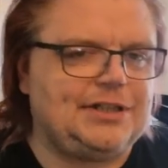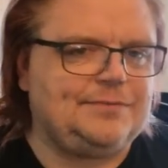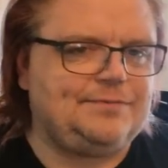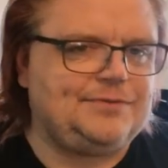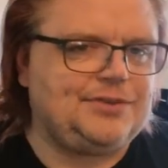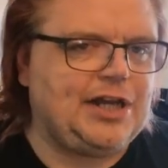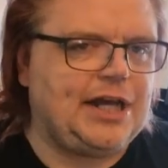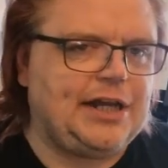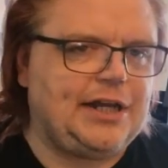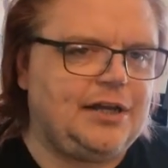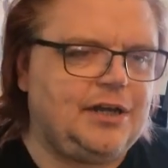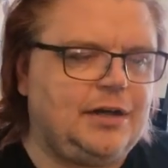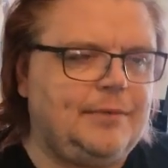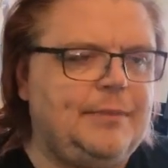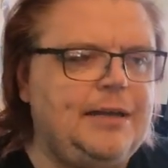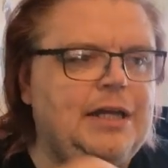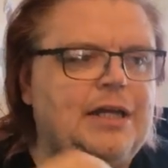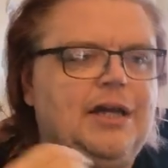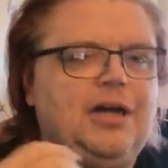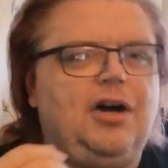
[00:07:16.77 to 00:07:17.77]
journey home,
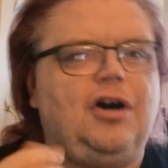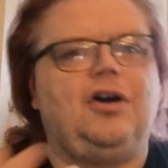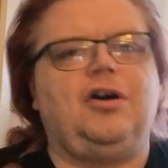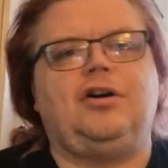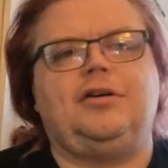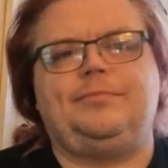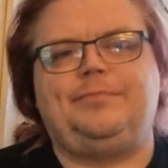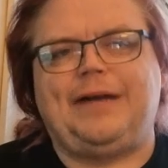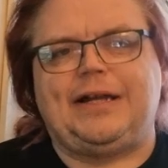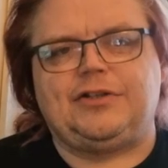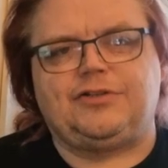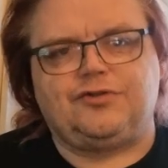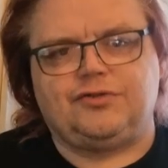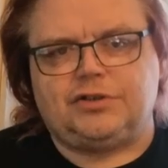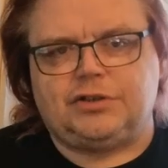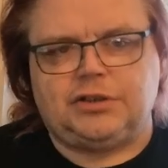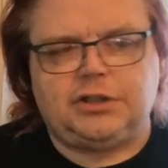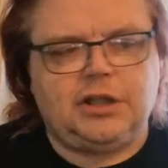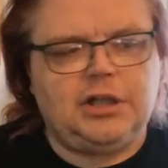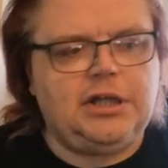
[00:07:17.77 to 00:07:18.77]
or
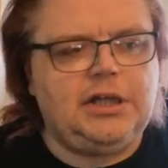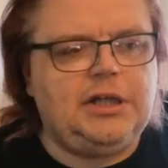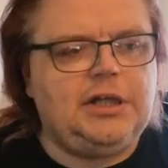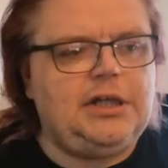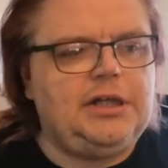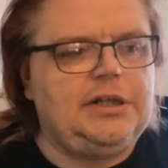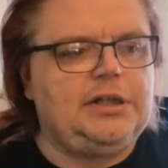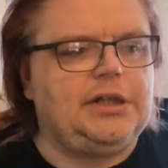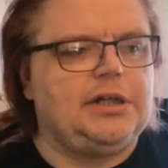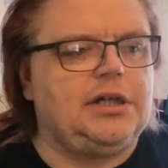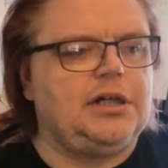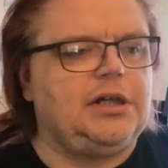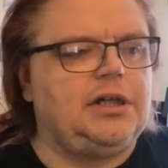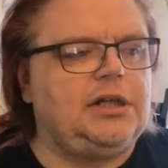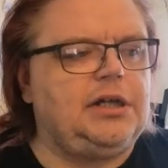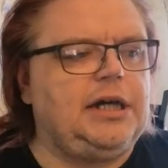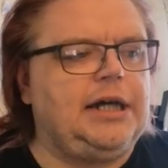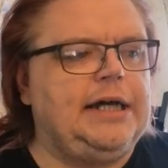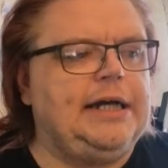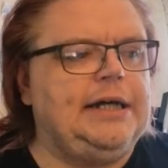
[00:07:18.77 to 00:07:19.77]
petrol, so
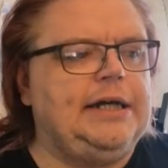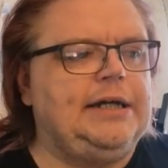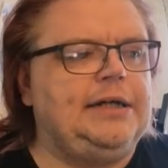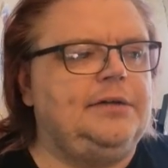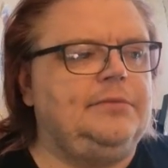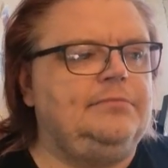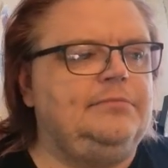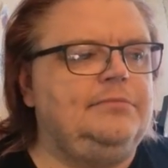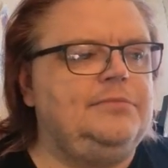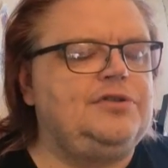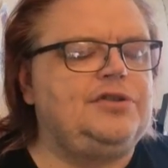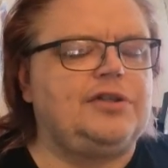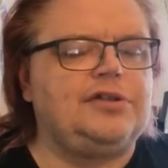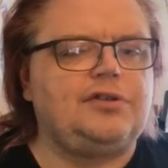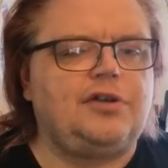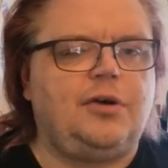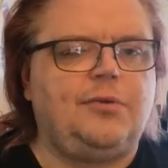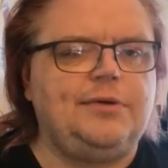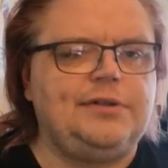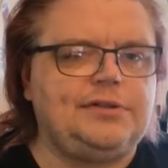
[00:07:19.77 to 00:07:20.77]
there's
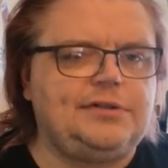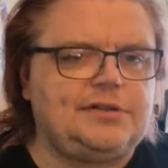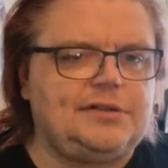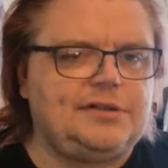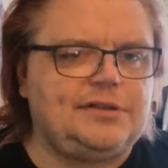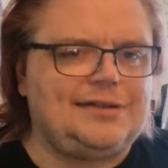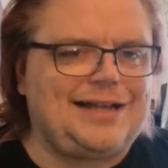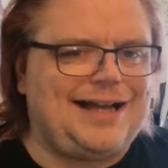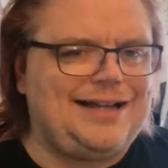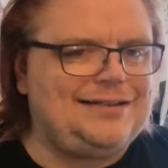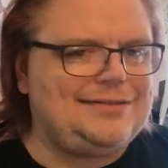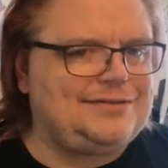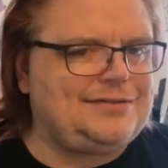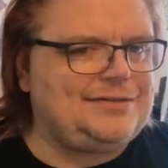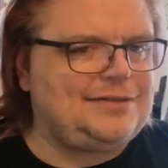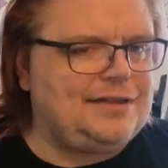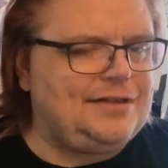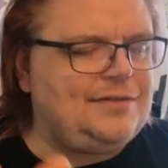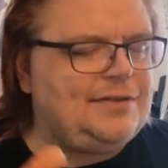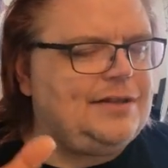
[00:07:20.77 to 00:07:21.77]
always that.
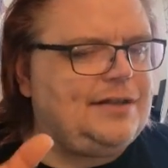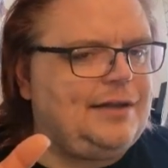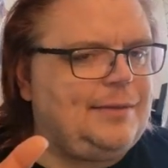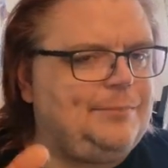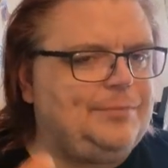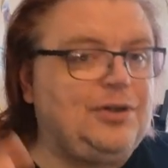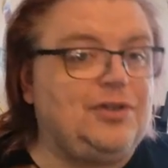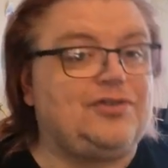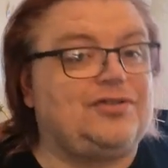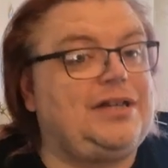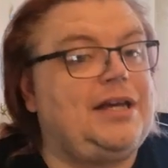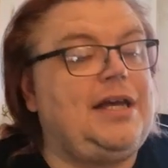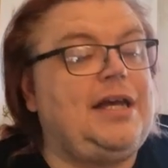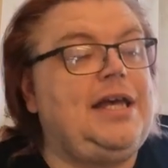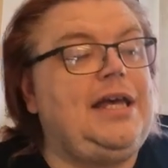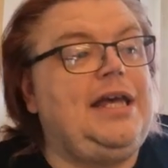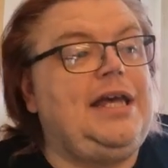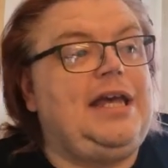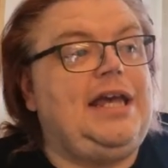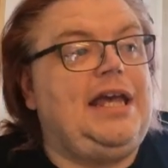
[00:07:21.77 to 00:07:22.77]
Plus,
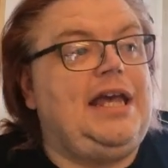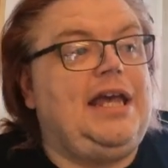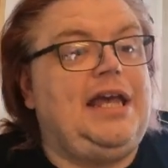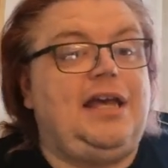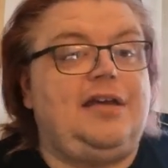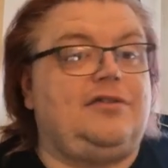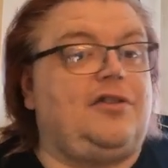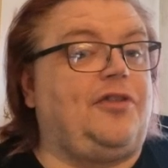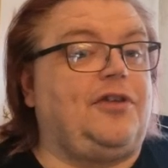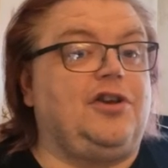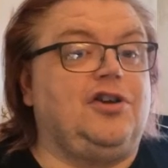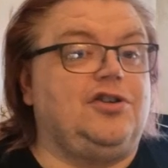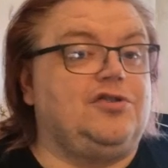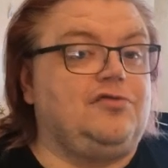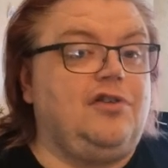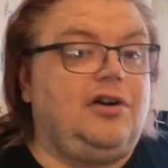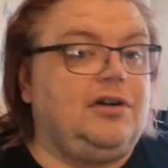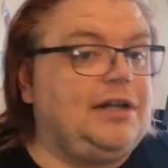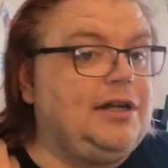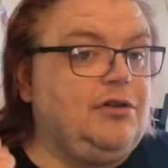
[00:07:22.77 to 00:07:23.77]
if nothing goes
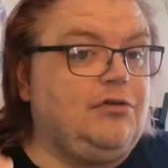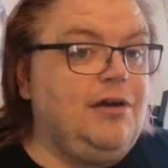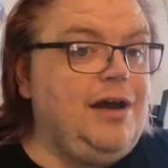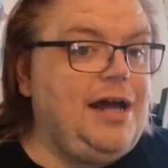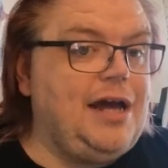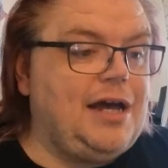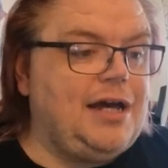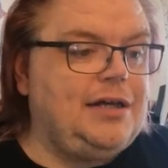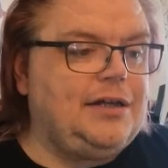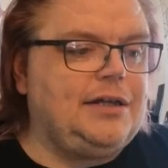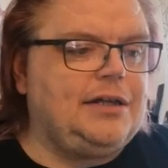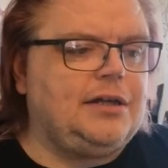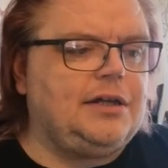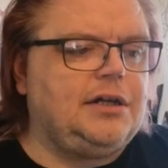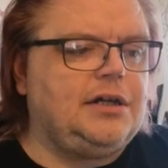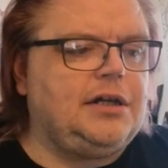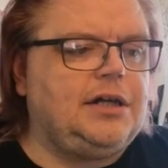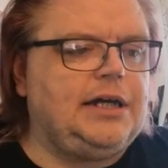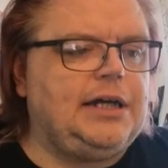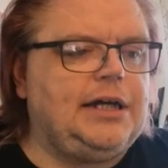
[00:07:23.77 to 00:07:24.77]
wrong, then great,
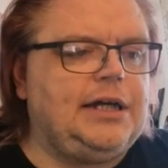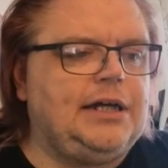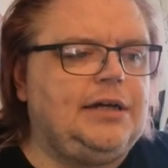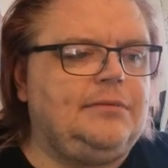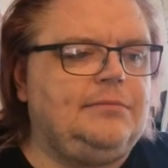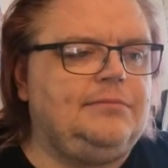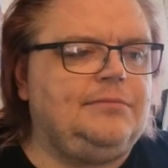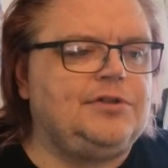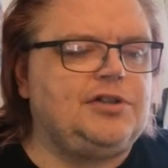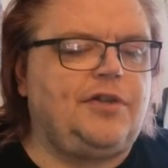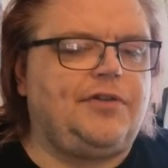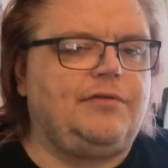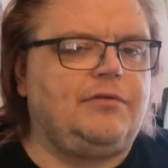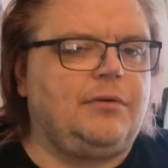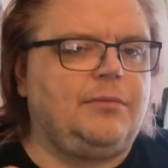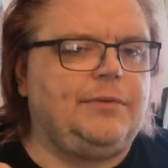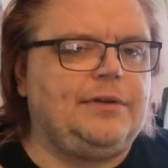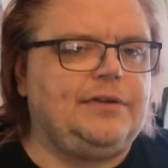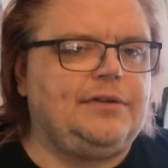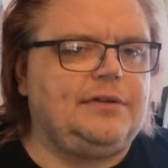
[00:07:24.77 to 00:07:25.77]
there's nothing
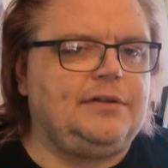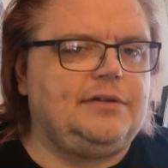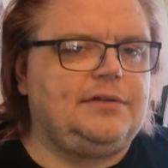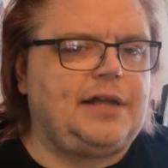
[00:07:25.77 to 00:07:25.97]
wrong with.